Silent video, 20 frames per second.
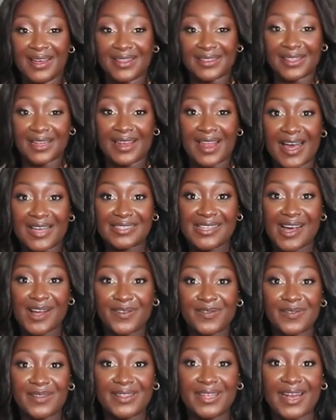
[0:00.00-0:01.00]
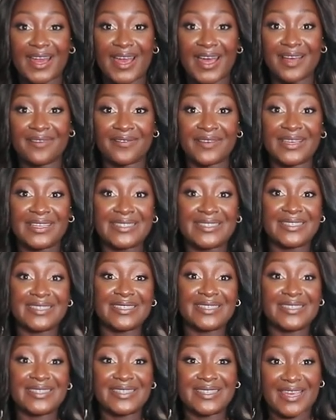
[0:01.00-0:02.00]
The last outfit that I have is
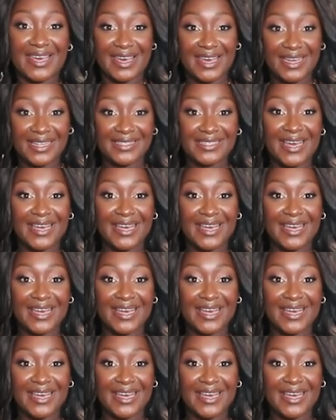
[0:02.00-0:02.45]
this skirt.